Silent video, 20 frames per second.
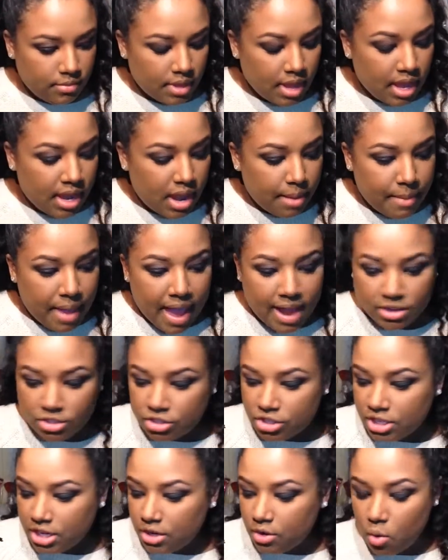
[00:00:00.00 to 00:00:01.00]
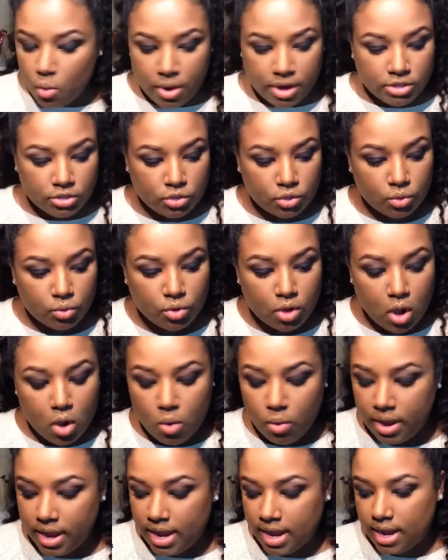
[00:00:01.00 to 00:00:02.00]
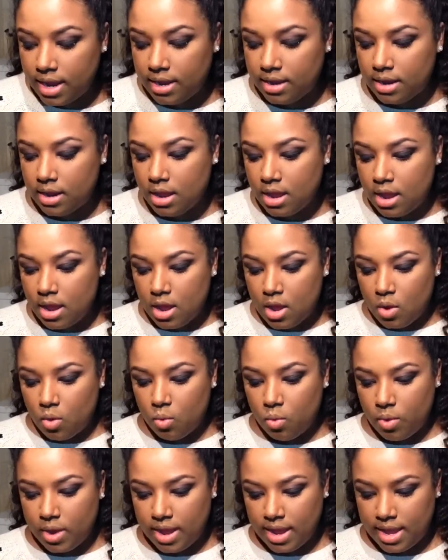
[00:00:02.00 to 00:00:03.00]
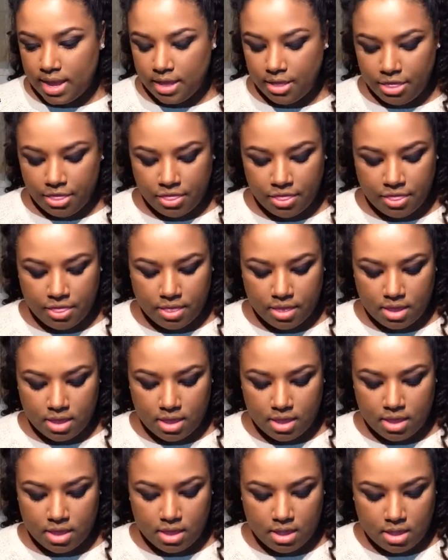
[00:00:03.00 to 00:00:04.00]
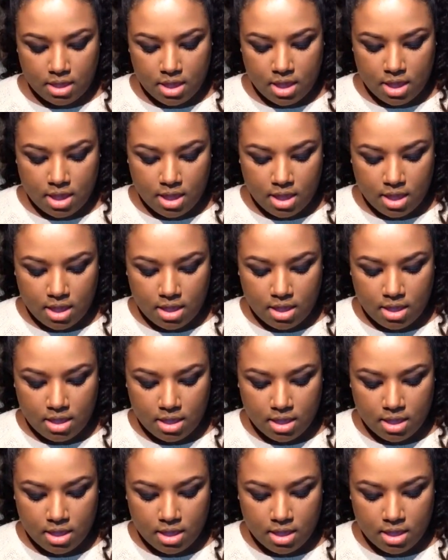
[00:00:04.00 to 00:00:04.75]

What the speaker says: And I'm actually going to go in with my